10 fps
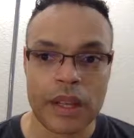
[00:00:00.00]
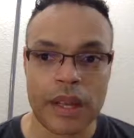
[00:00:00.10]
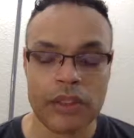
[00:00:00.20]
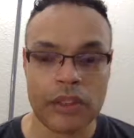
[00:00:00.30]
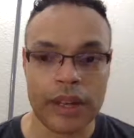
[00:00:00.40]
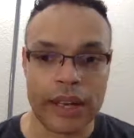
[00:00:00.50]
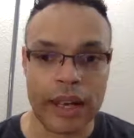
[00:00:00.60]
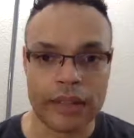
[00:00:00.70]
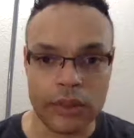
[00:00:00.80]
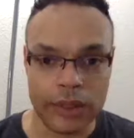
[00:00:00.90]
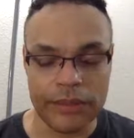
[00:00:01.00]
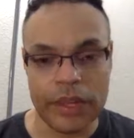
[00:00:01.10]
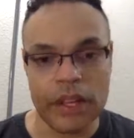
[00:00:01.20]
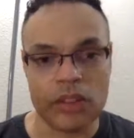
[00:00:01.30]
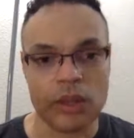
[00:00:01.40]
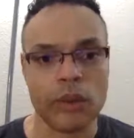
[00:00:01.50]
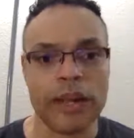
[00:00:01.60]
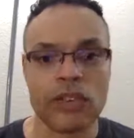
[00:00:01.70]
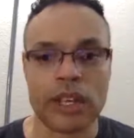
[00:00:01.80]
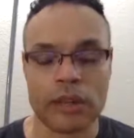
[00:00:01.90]
and it's a great conduit. So
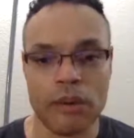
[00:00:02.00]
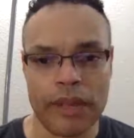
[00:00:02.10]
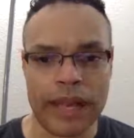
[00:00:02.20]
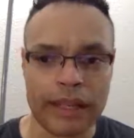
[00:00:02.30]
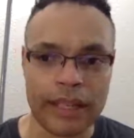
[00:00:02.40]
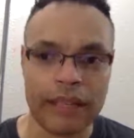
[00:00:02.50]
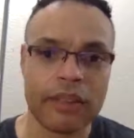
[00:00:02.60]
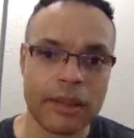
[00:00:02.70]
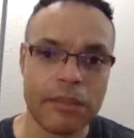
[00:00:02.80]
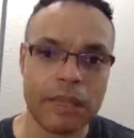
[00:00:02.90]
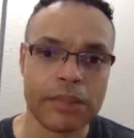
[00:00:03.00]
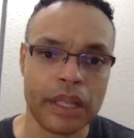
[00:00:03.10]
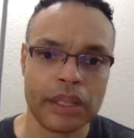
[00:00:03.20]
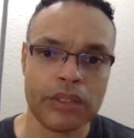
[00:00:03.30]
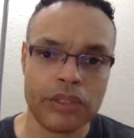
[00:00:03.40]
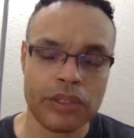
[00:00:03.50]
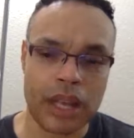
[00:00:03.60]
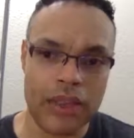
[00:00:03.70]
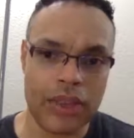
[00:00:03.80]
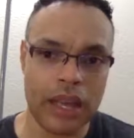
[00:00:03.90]
anyway, check the movie out. I give it a B+.
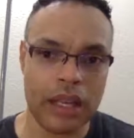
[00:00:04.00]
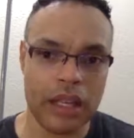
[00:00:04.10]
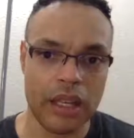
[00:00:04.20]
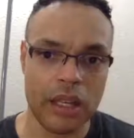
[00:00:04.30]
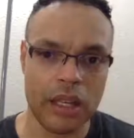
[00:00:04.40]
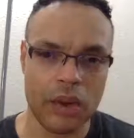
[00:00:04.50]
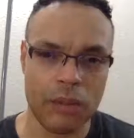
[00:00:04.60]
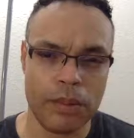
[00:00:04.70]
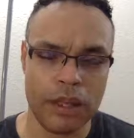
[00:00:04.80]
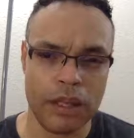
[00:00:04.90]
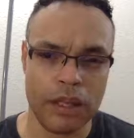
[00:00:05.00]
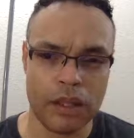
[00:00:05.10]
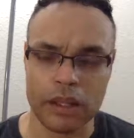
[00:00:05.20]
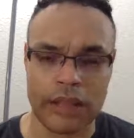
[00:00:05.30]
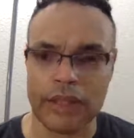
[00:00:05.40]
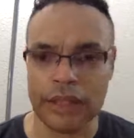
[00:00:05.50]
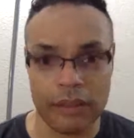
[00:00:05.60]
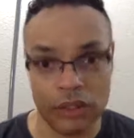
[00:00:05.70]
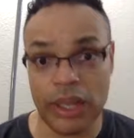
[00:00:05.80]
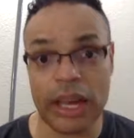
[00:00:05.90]
I think you'll love it
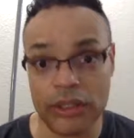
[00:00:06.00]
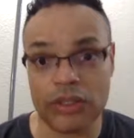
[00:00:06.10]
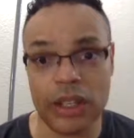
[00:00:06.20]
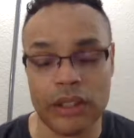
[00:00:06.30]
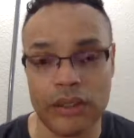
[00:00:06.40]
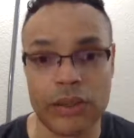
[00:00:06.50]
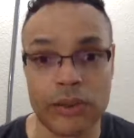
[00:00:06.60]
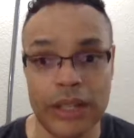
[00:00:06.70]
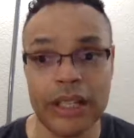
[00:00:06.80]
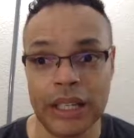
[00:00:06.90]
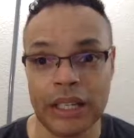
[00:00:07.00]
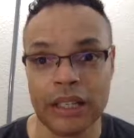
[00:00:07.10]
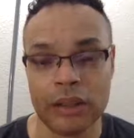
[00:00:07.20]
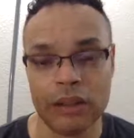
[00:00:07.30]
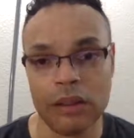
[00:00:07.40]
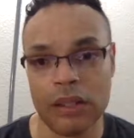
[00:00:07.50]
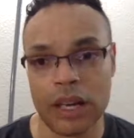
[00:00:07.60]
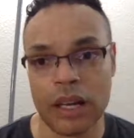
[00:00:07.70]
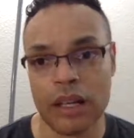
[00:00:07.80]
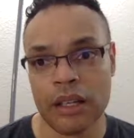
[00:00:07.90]
if you can see it in 3D.
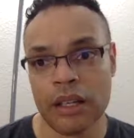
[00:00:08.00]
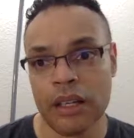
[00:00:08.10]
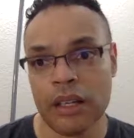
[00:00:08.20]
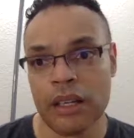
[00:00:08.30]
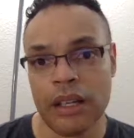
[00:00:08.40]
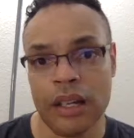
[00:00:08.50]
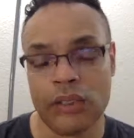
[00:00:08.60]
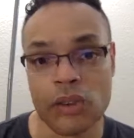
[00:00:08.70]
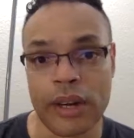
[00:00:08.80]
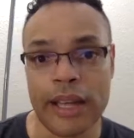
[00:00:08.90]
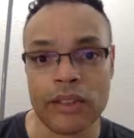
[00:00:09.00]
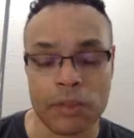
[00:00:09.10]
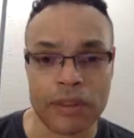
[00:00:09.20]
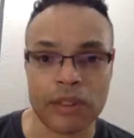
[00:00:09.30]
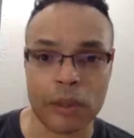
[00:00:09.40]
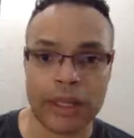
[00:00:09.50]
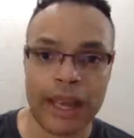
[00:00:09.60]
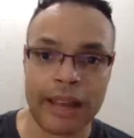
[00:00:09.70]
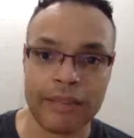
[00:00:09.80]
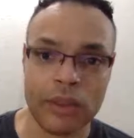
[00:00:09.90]
It's great, especially when
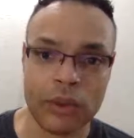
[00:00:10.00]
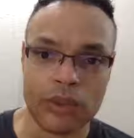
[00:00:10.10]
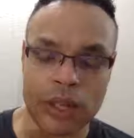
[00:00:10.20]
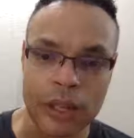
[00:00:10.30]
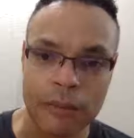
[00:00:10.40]
they have those